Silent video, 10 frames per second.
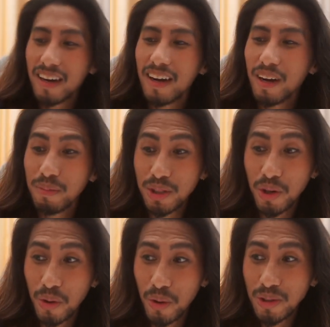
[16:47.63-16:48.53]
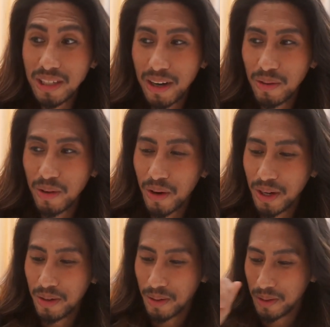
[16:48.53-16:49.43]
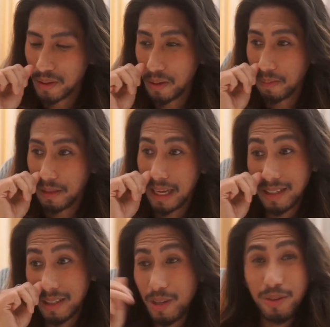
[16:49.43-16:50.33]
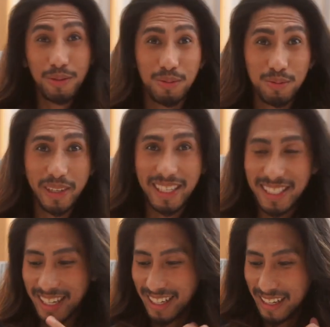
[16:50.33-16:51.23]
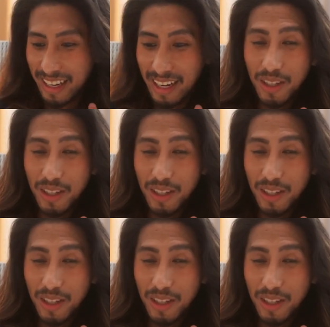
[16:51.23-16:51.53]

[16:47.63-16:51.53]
um, to your own tarot card also, that's you, basically.